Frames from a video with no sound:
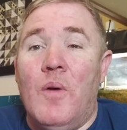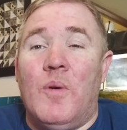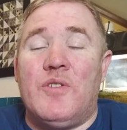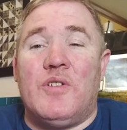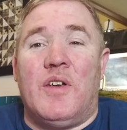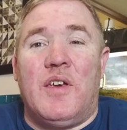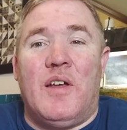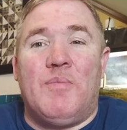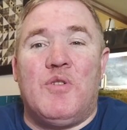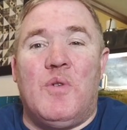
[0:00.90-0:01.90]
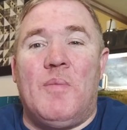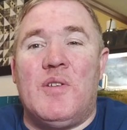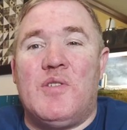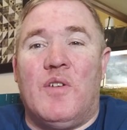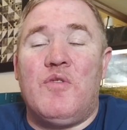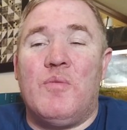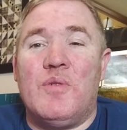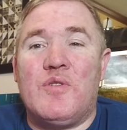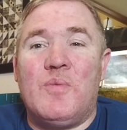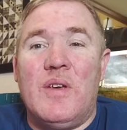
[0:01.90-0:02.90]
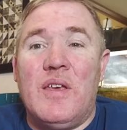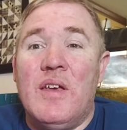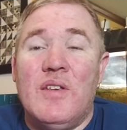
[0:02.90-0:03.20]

What did I get up to in my sewing room this week?